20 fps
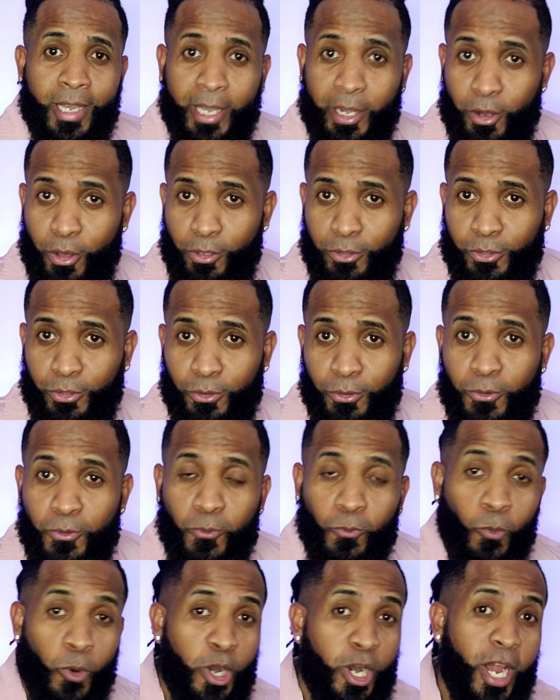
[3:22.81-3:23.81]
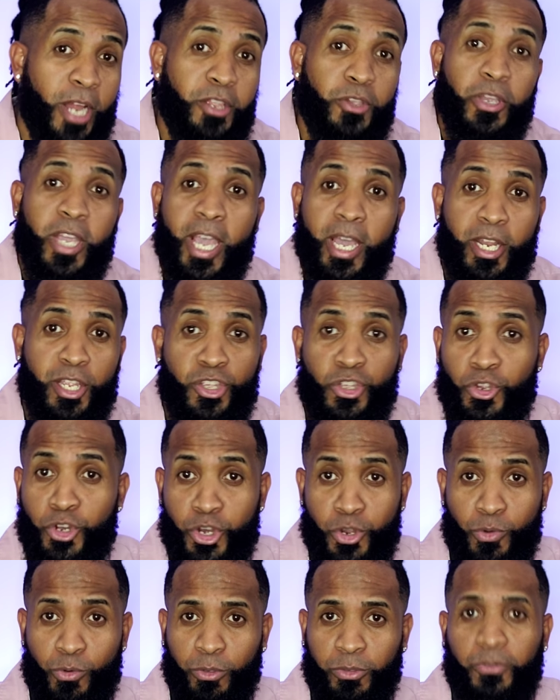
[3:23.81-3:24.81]
And also, where are you getting your
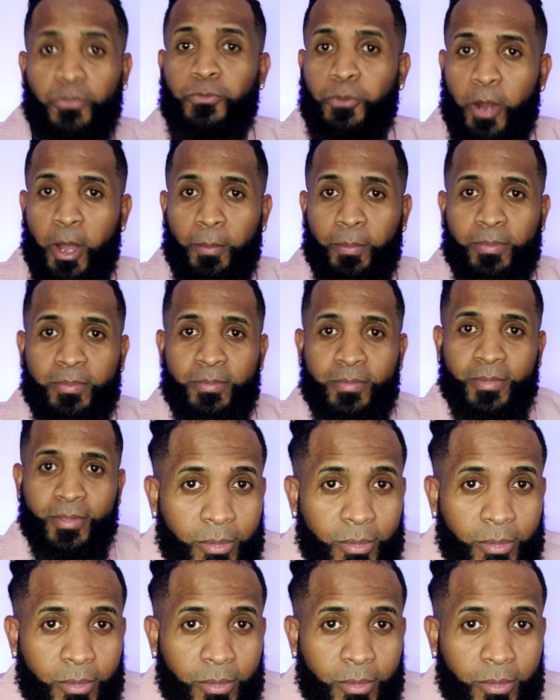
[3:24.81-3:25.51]
news from?